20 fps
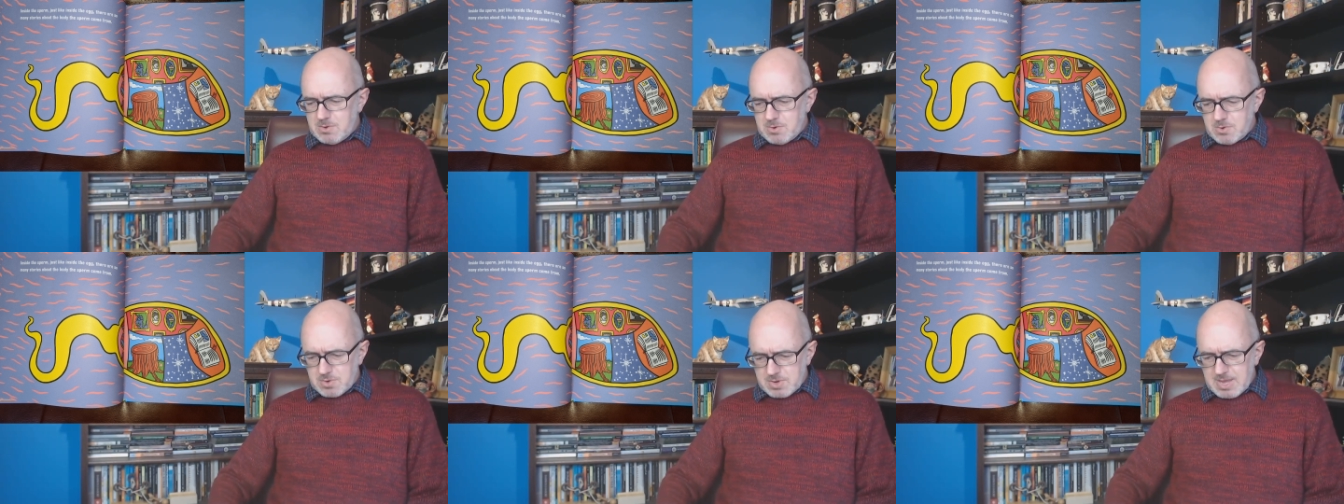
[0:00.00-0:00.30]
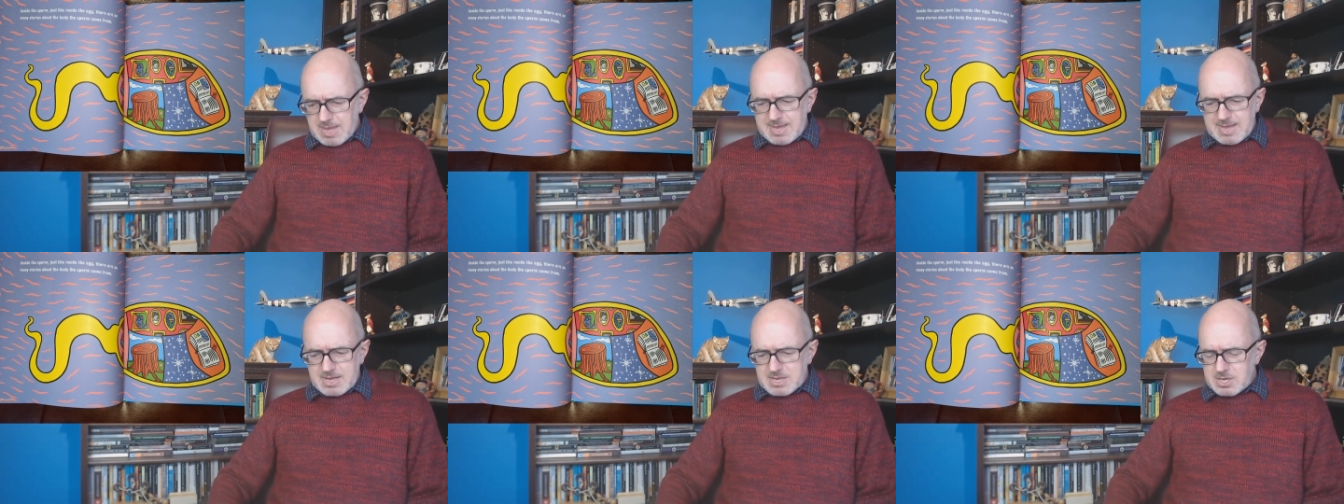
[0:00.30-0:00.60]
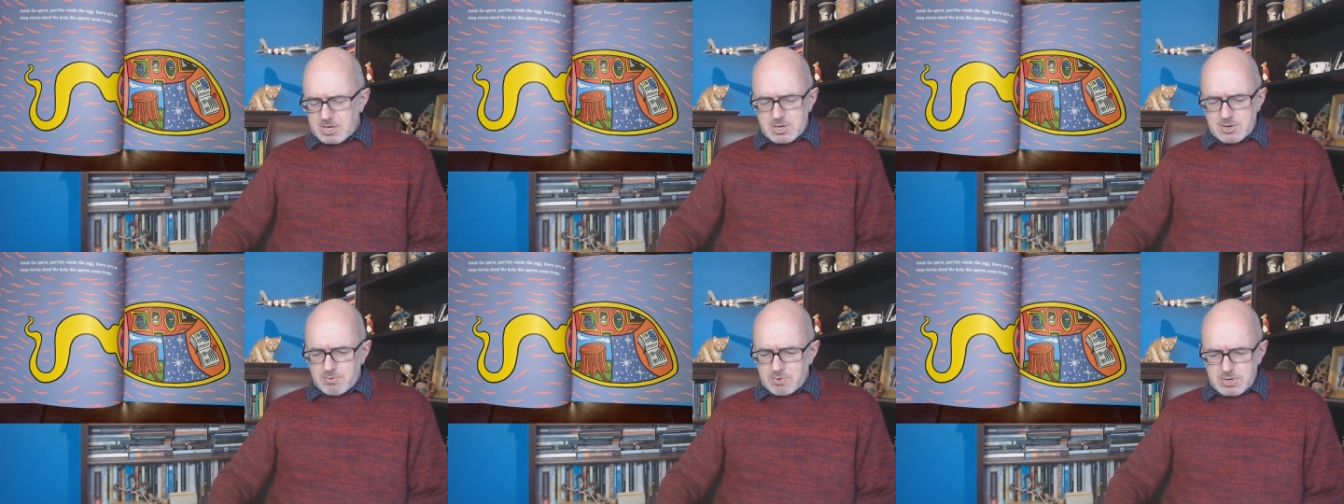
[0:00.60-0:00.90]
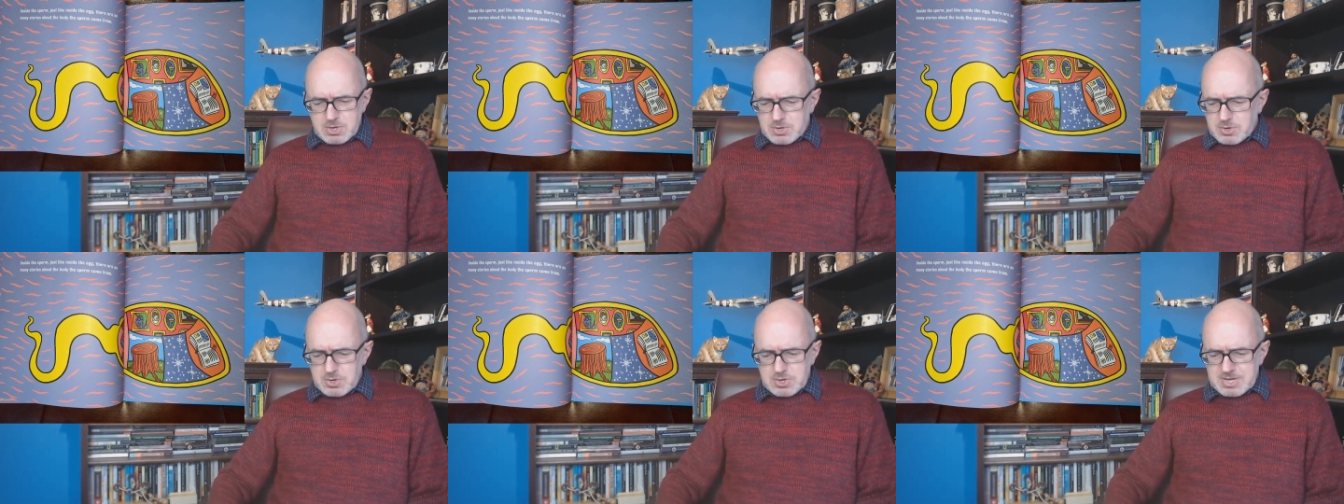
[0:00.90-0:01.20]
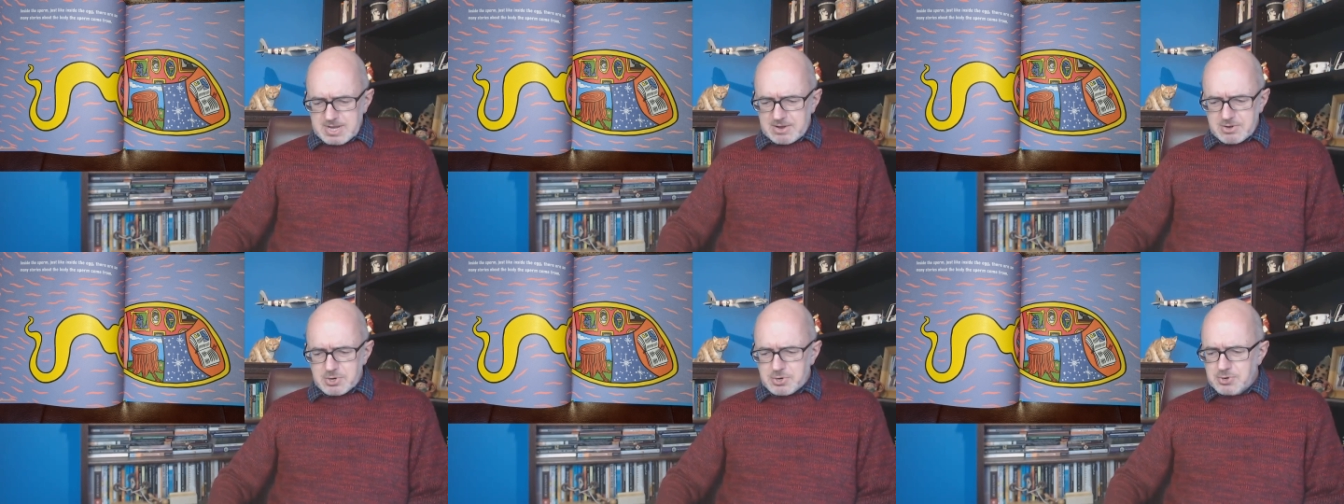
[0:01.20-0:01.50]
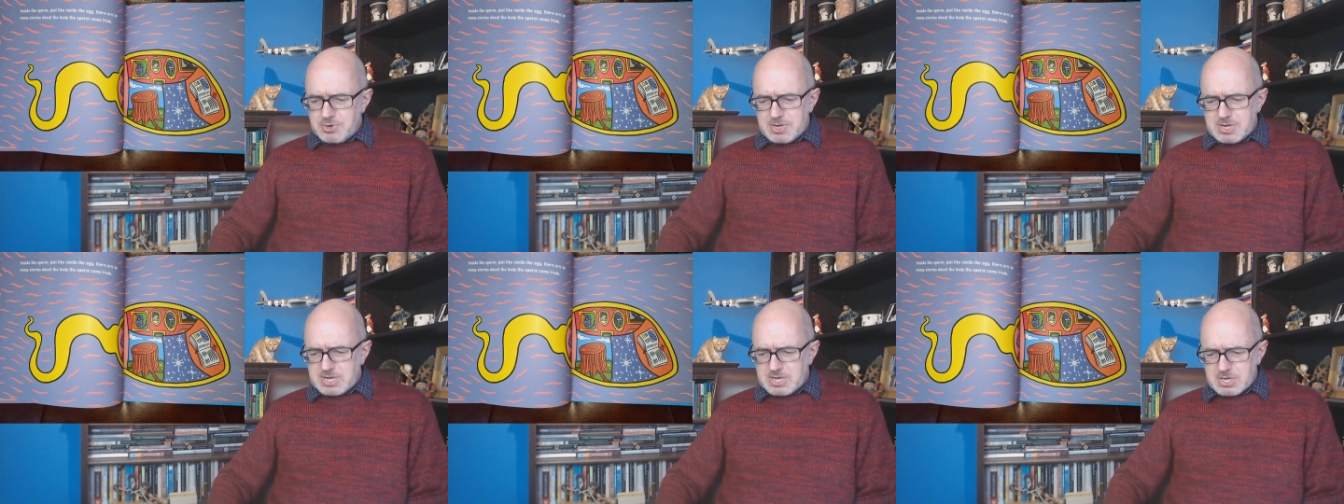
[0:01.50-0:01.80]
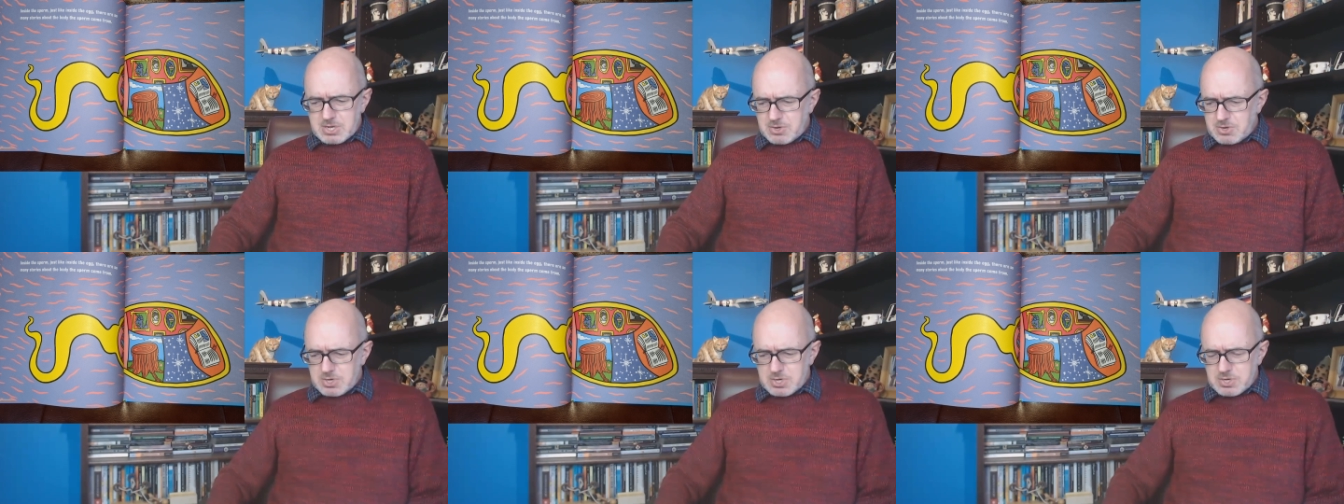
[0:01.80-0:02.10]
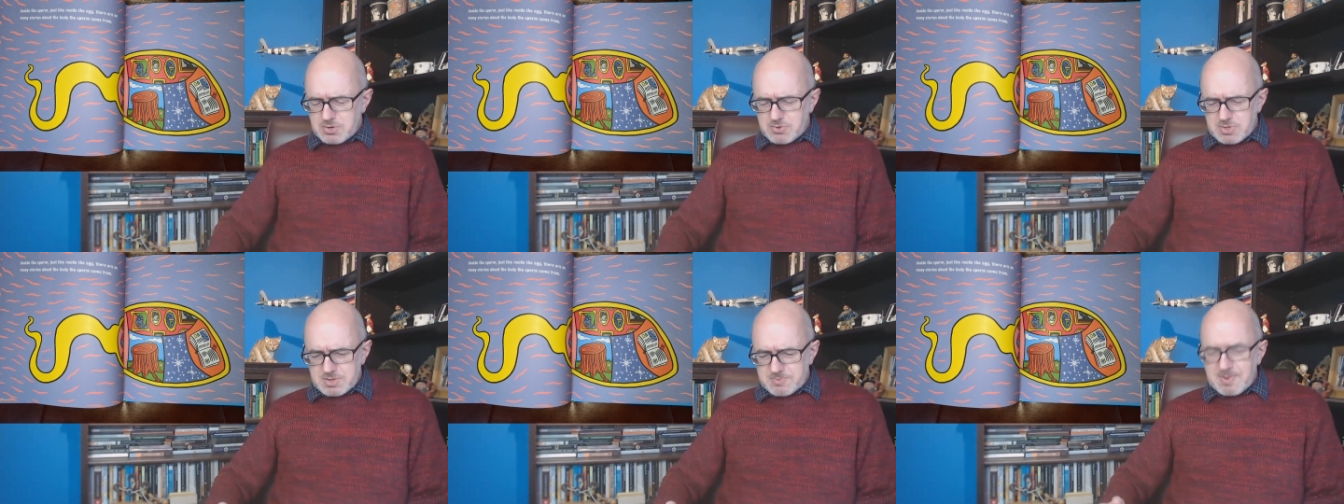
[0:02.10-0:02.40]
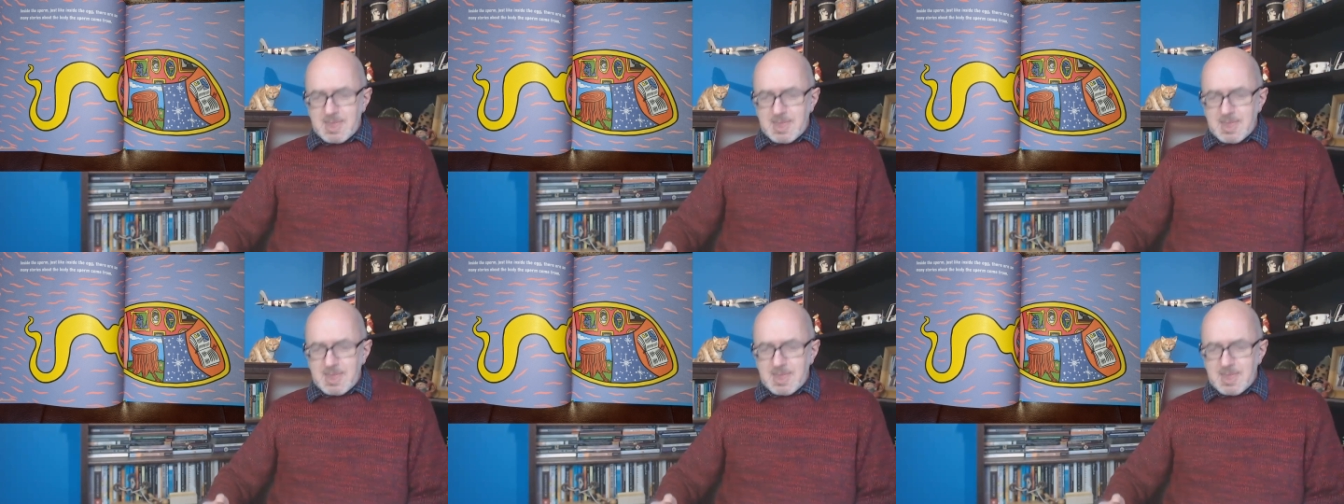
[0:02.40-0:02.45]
Okay, I don't know what a cut down tree's got to do with this,